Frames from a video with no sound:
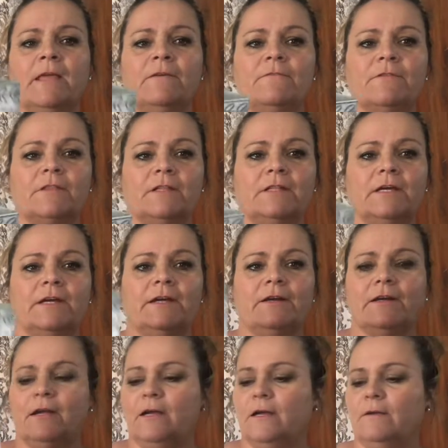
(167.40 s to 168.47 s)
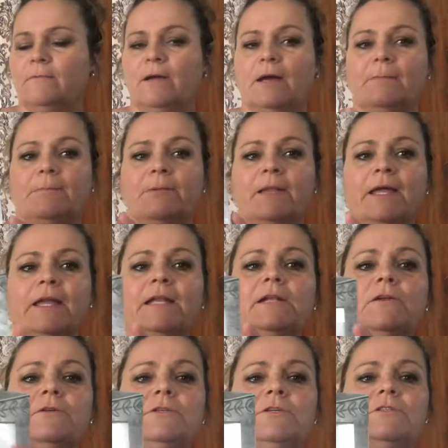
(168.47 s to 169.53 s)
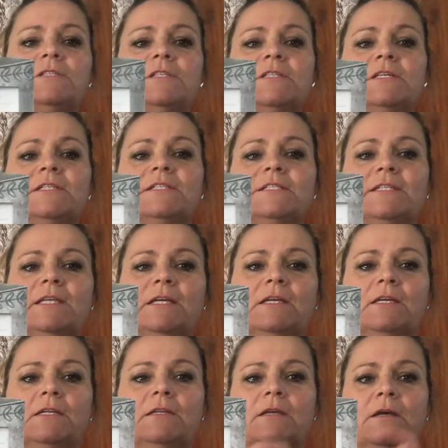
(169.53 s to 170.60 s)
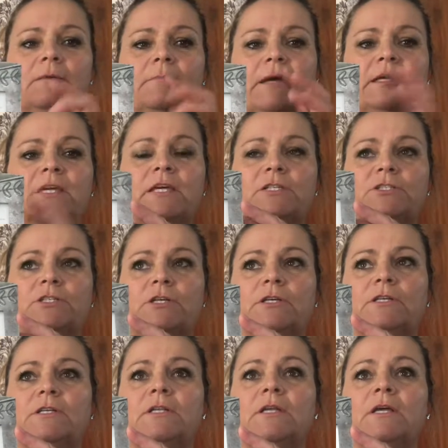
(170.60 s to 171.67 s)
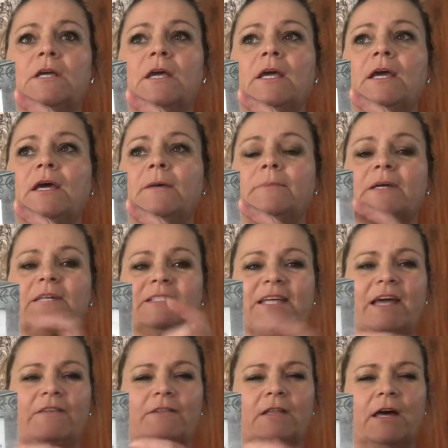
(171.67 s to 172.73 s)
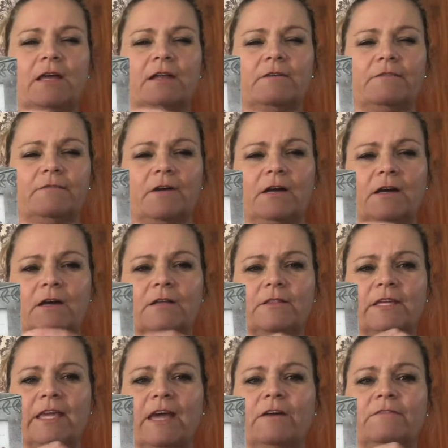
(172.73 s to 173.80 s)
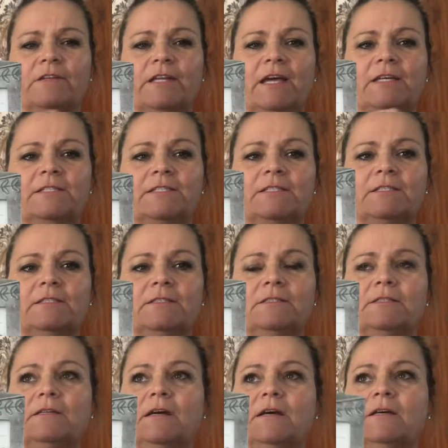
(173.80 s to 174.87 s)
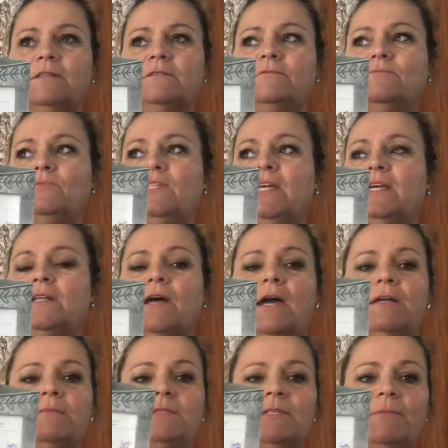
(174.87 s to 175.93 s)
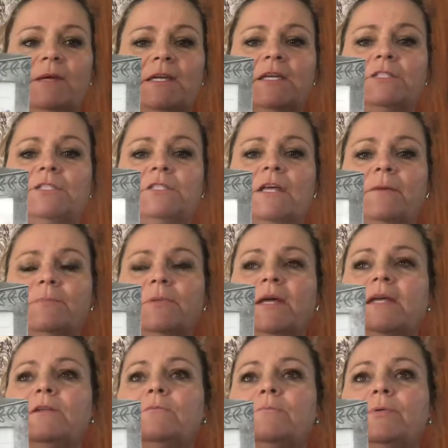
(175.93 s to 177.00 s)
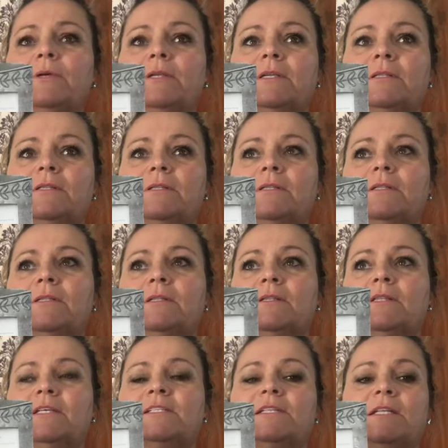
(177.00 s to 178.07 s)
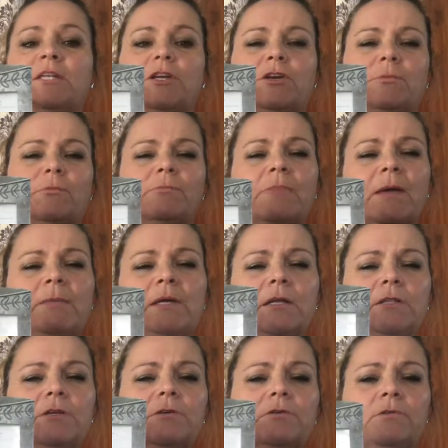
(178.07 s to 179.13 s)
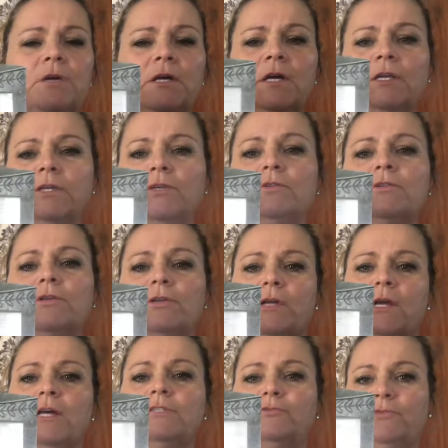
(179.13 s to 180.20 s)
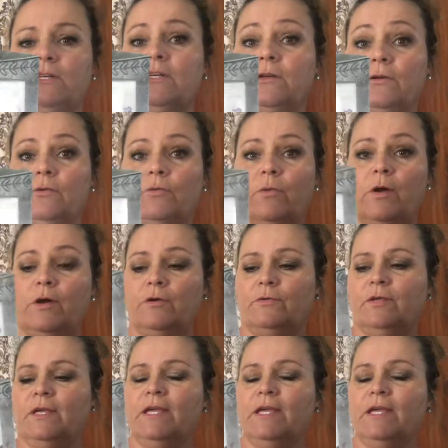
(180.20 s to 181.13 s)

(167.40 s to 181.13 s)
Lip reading: for the glare. I'm planning on using this in my kitchen because I have a lot of the galvanized tin items in my kitchen. I plan on putting this in here, maybe a cute little country quote